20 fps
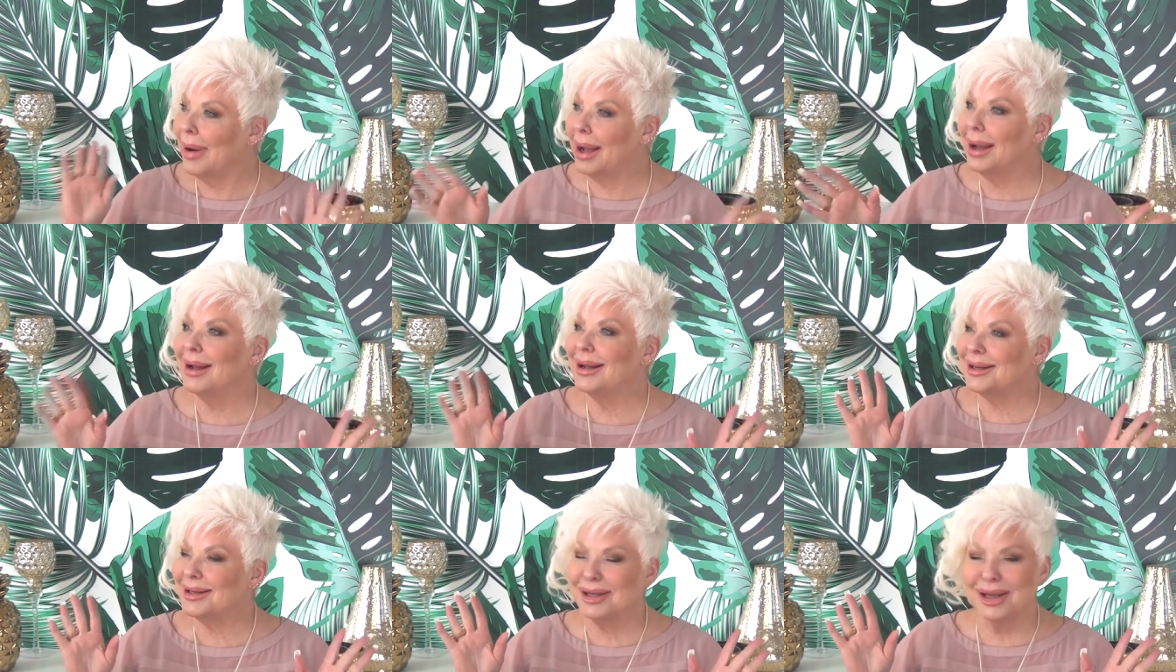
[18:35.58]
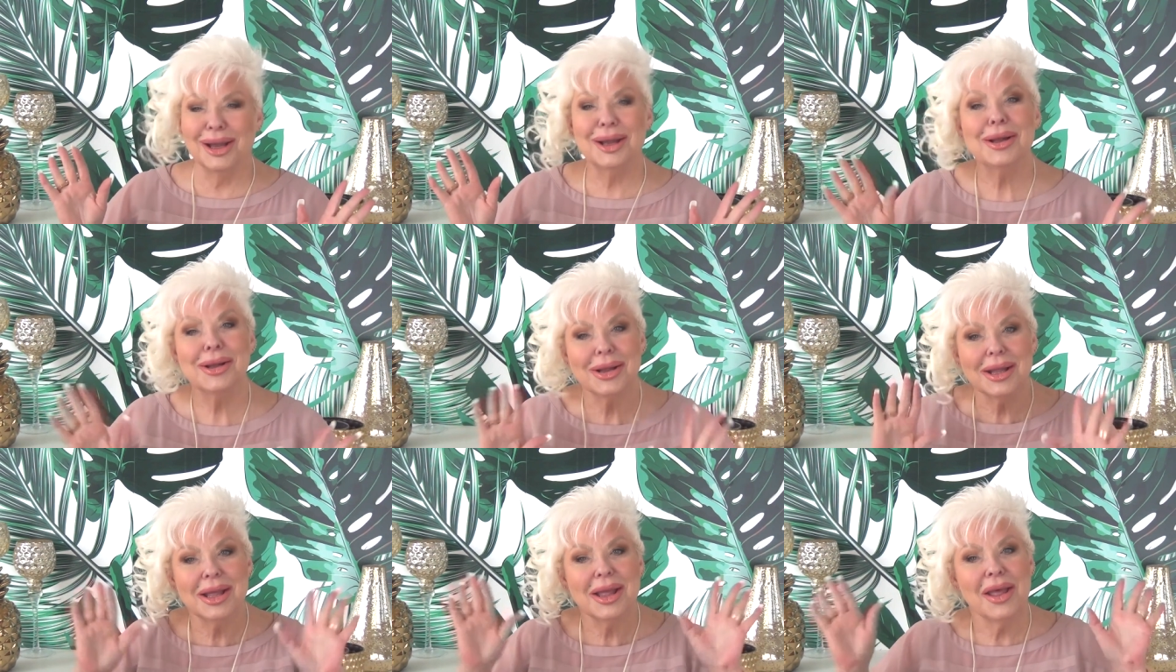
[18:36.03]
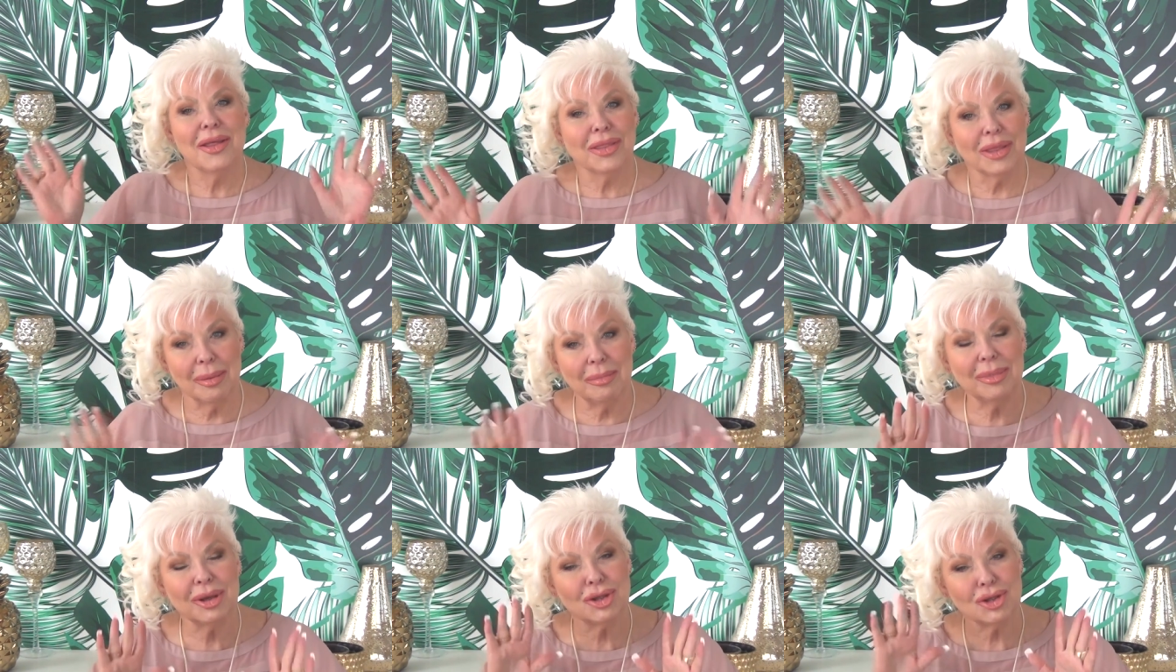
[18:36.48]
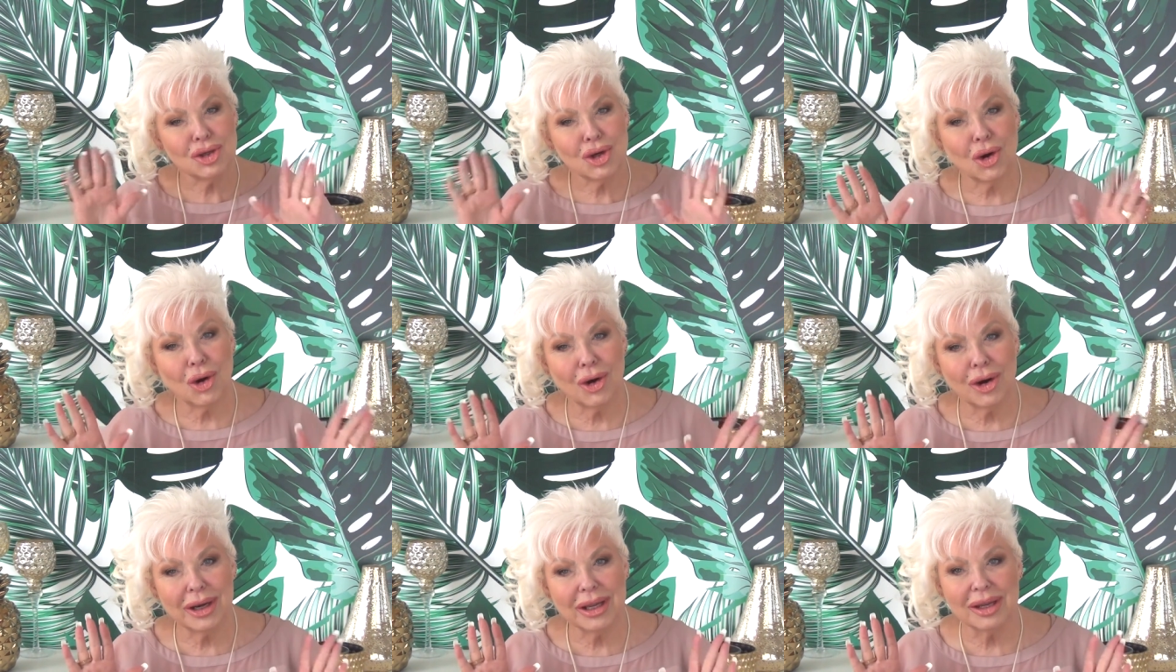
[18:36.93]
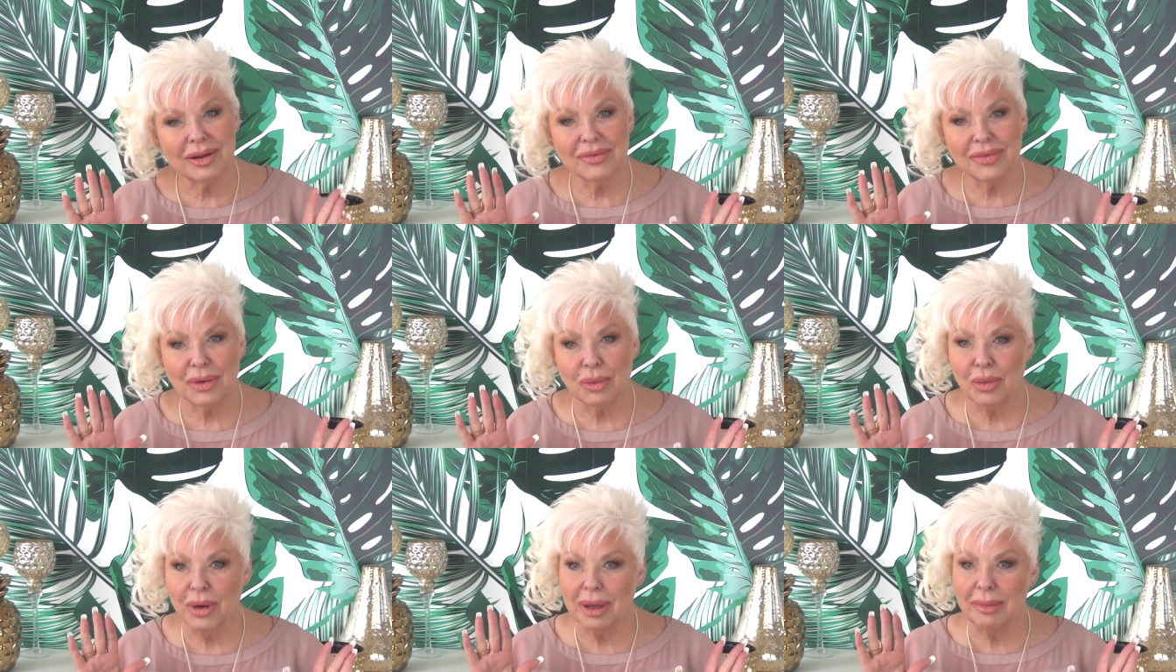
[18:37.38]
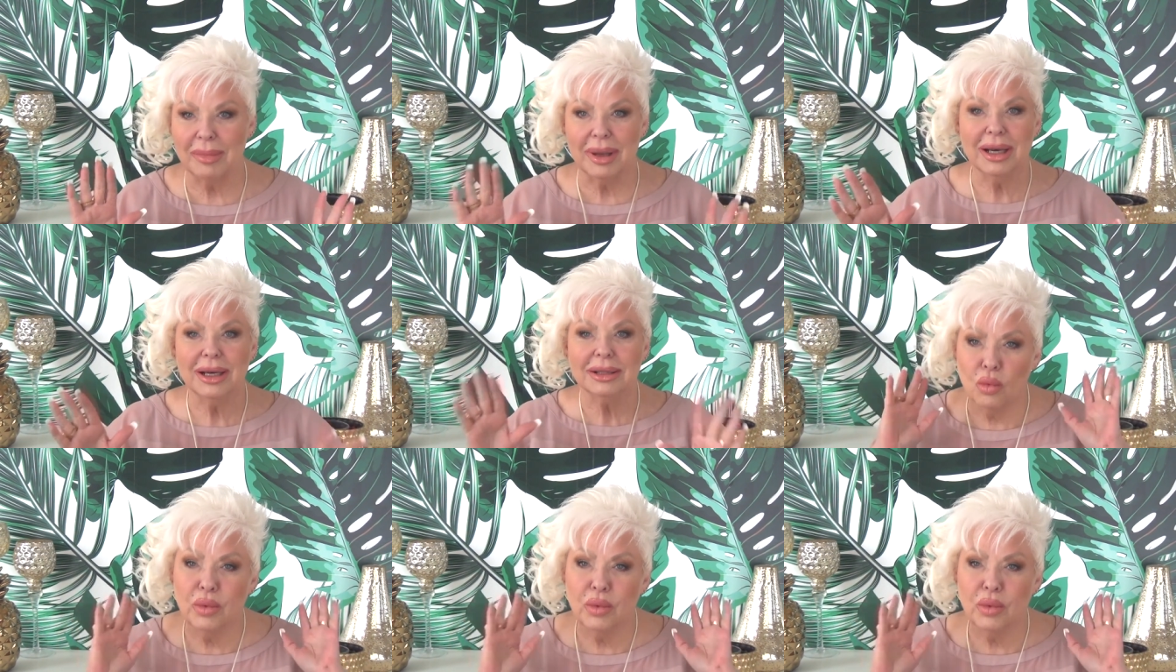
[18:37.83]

But the majority of the women,